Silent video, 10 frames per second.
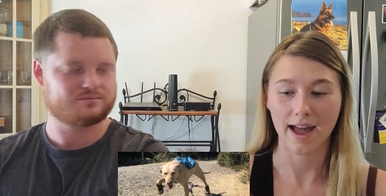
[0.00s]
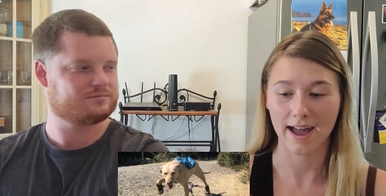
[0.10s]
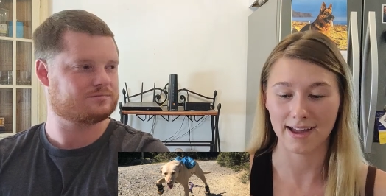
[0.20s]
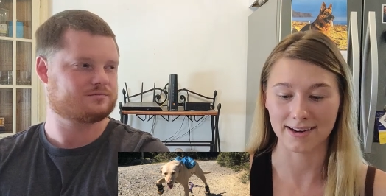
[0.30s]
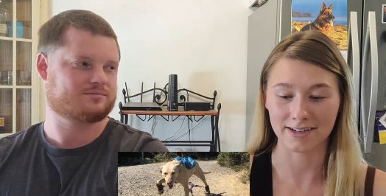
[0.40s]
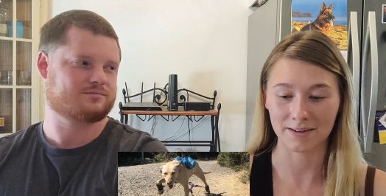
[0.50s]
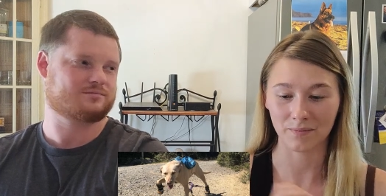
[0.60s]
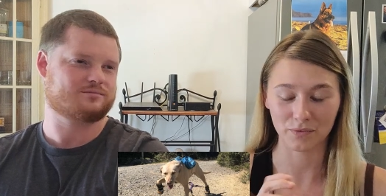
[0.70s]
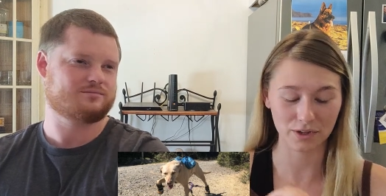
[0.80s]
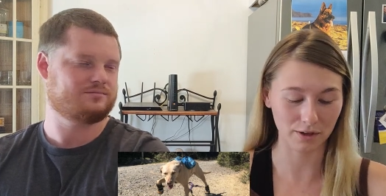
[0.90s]
Speaker 1: and
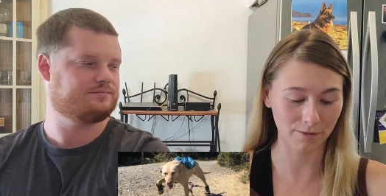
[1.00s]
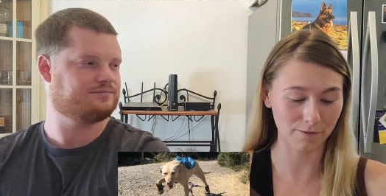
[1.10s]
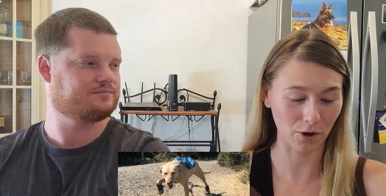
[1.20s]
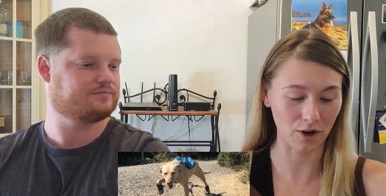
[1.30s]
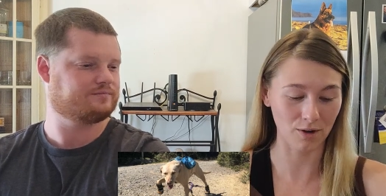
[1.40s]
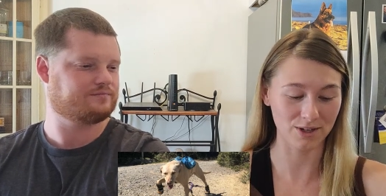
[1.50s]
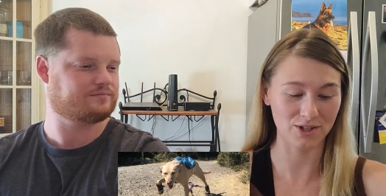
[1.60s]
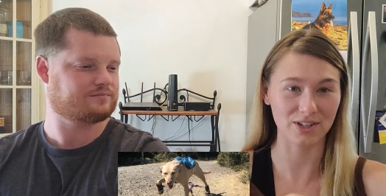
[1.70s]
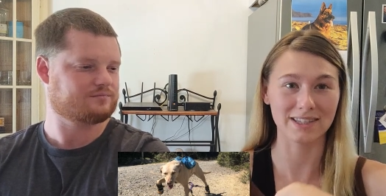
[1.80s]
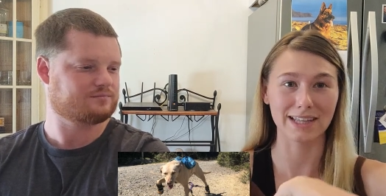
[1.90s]
the fur was
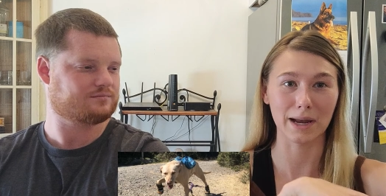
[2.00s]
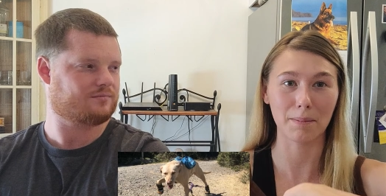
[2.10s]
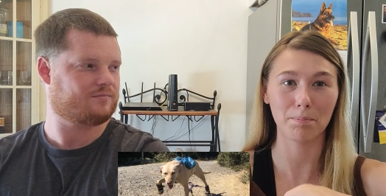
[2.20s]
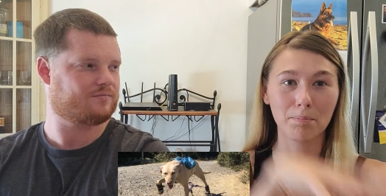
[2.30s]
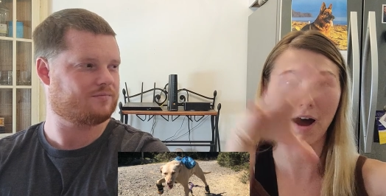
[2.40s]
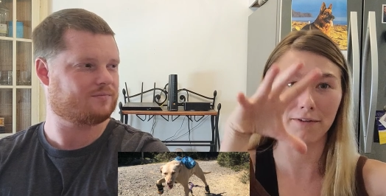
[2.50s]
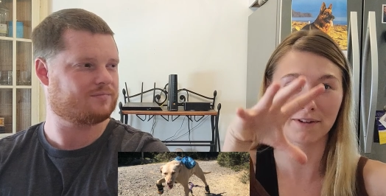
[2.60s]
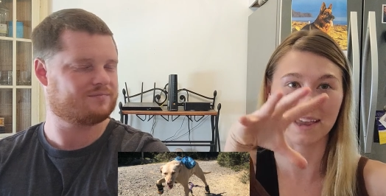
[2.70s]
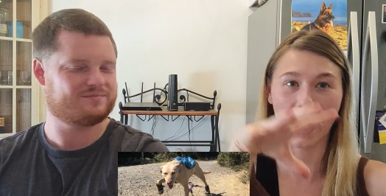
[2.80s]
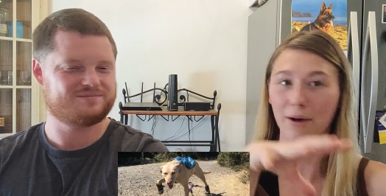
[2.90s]
just like
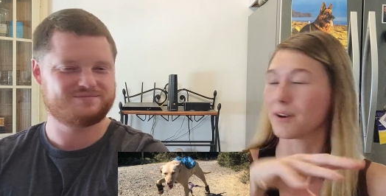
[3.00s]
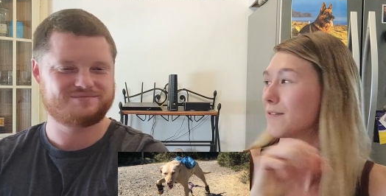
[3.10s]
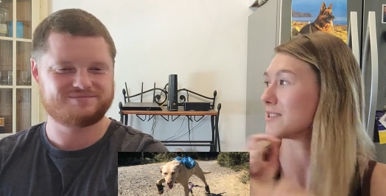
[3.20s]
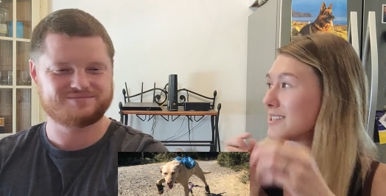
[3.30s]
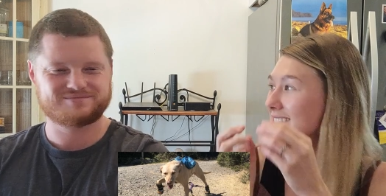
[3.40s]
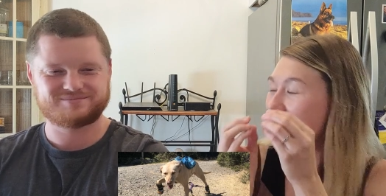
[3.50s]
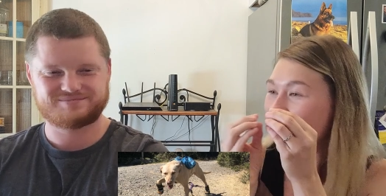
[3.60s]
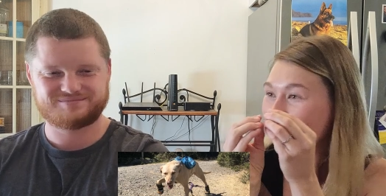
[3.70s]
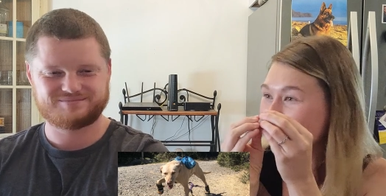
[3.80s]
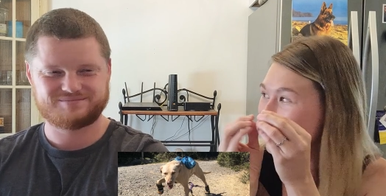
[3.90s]
puffing out of these
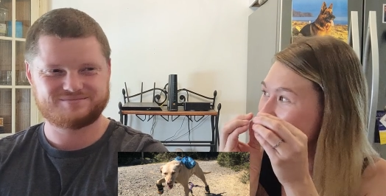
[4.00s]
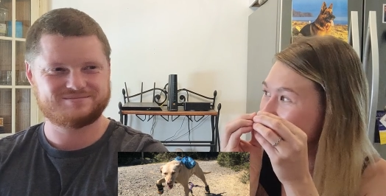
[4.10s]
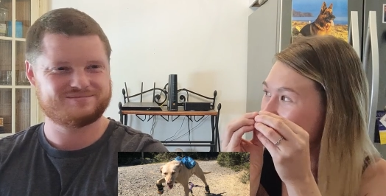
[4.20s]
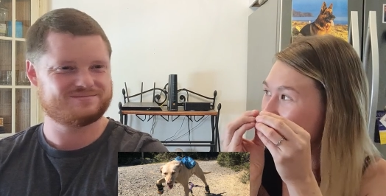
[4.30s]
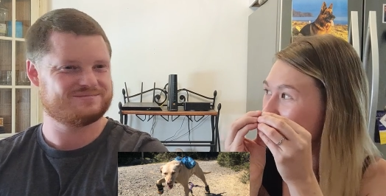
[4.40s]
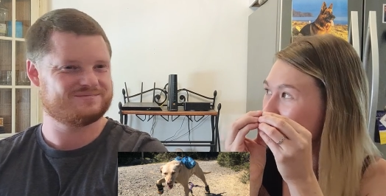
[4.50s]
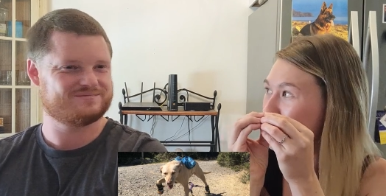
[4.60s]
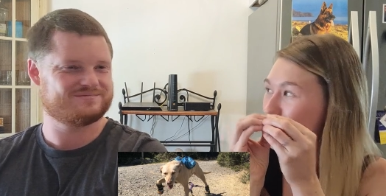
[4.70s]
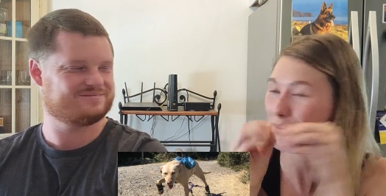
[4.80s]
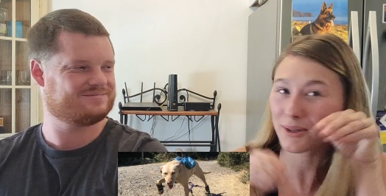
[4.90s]
tiny little
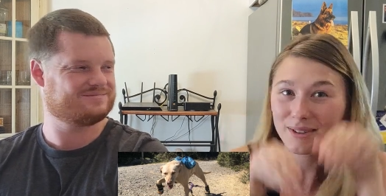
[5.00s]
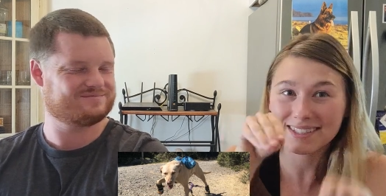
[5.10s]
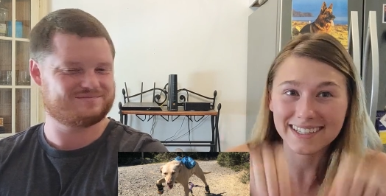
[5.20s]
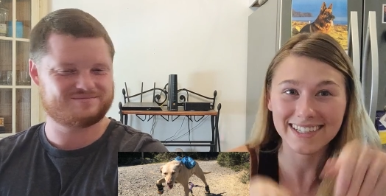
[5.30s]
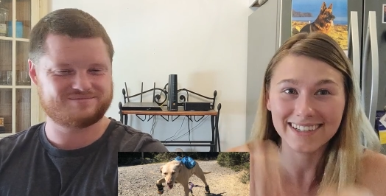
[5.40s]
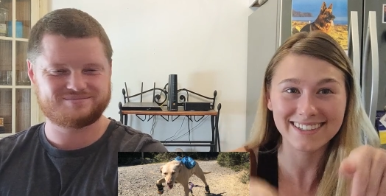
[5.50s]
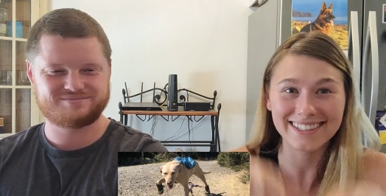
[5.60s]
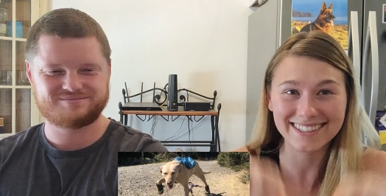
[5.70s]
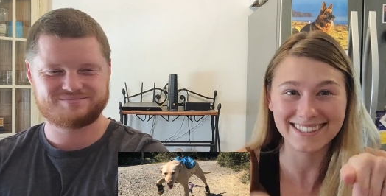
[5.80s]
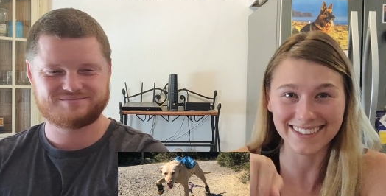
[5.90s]
rubber boots and he was
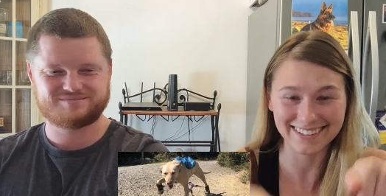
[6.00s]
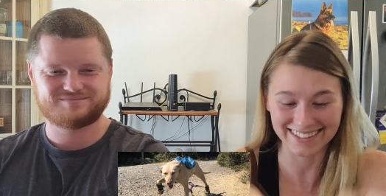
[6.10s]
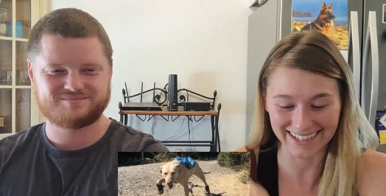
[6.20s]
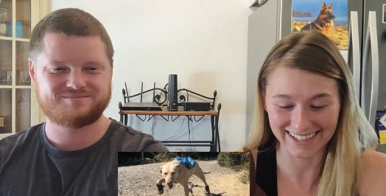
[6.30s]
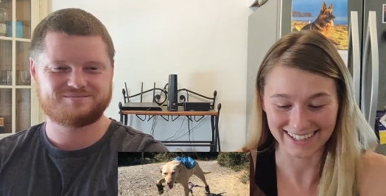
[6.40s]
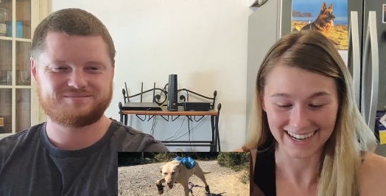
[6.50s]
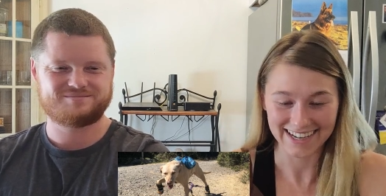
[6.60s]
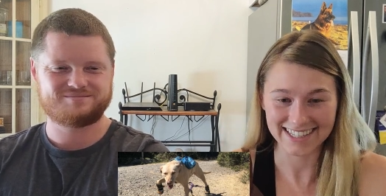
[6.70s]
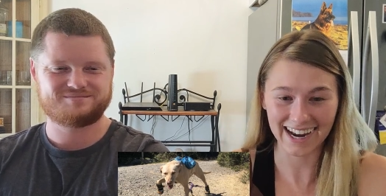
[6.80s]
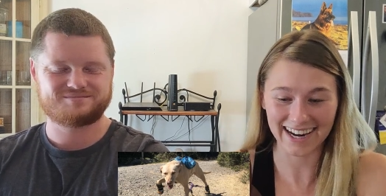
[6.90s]
doing like
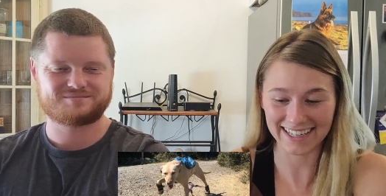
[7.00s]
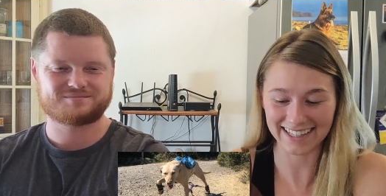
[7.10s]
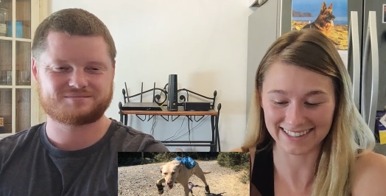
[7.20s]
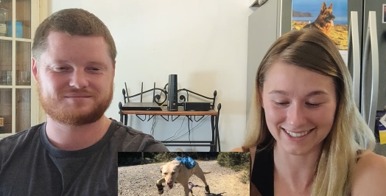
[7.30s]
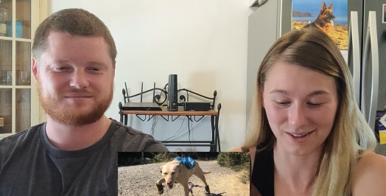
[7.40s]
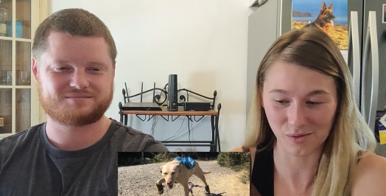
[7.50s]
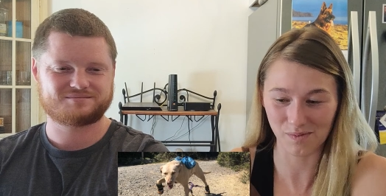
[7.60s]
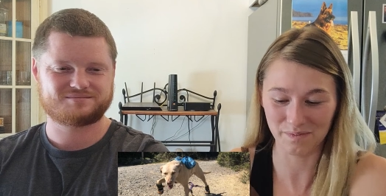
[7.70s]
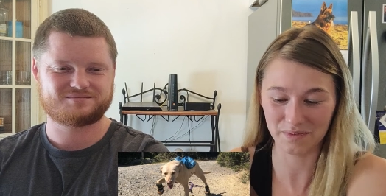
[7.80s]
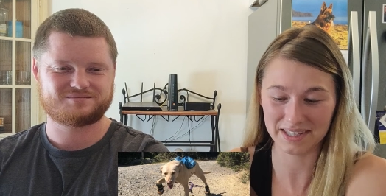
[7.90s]
tiny
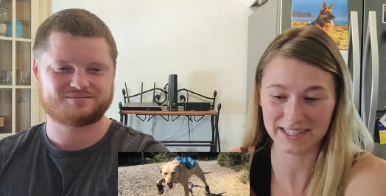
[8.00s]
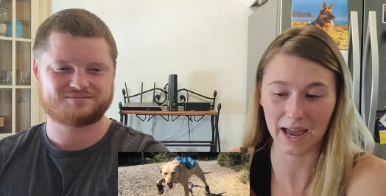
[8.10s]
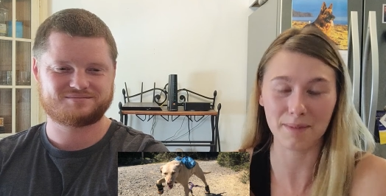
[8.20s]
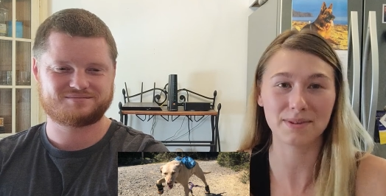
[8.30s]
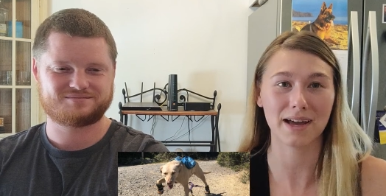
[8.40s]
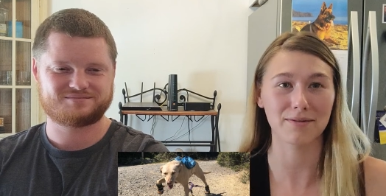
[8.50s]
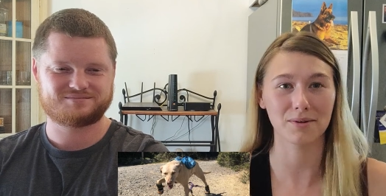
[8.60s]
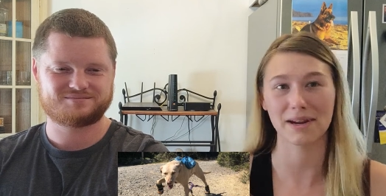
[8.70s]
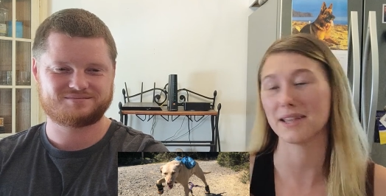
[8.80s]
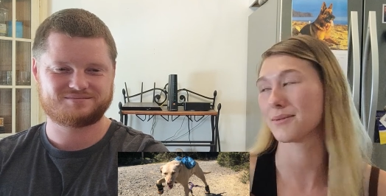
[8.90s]
little steps
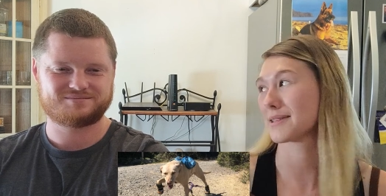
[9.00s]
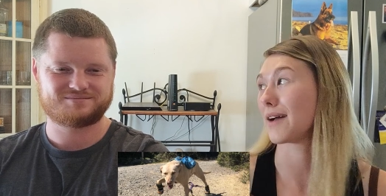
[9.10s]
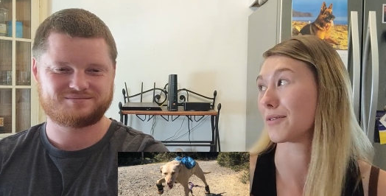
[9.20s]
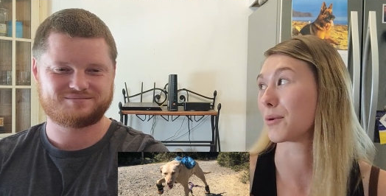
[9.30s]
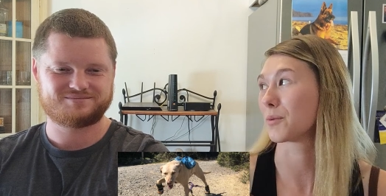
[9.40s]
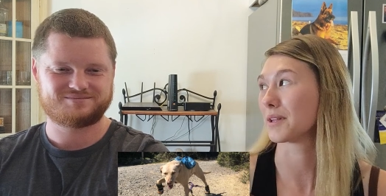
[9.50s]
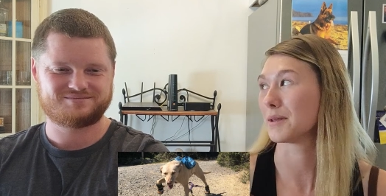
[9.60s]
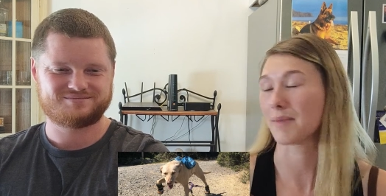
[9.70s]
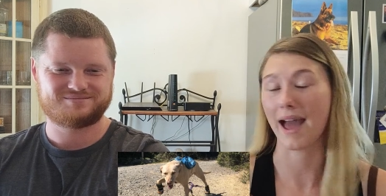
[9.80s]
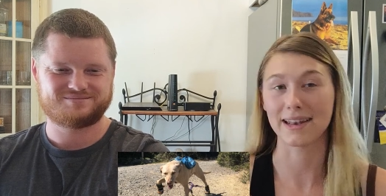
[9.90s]
everywhere. He was having a
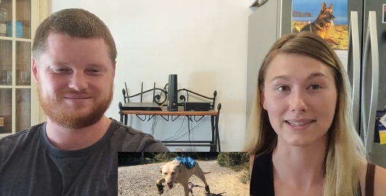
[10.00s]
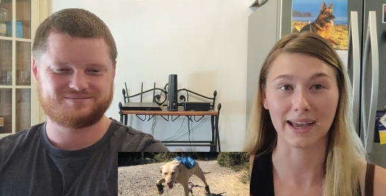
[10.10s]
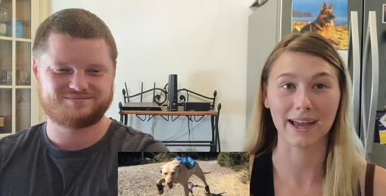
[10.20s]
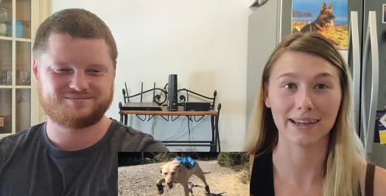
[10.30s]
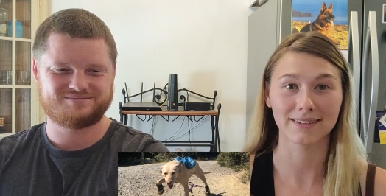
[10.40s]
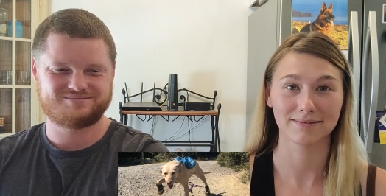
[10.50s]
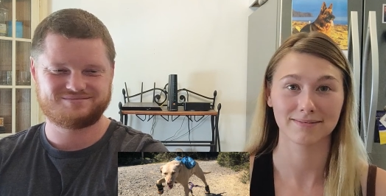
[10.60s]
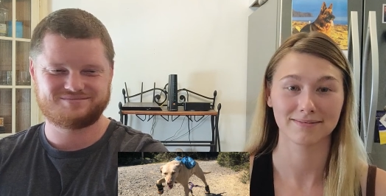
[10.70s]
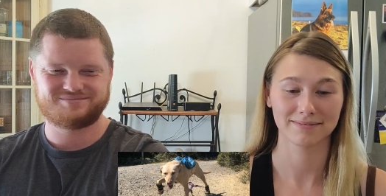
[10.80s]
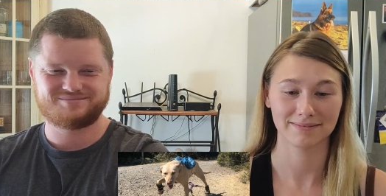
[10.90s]
really bad day.
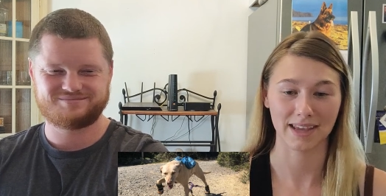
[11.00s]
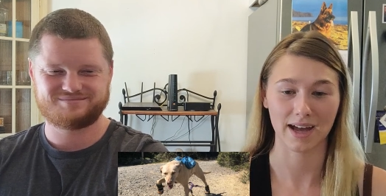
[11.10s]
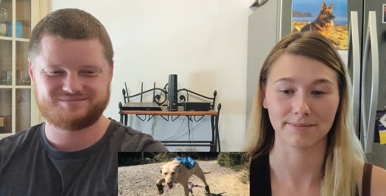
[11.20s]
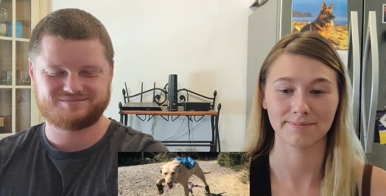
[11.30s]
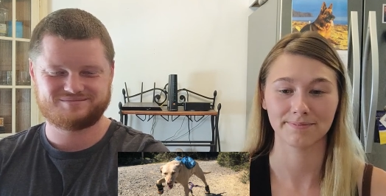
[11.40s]
Yeah.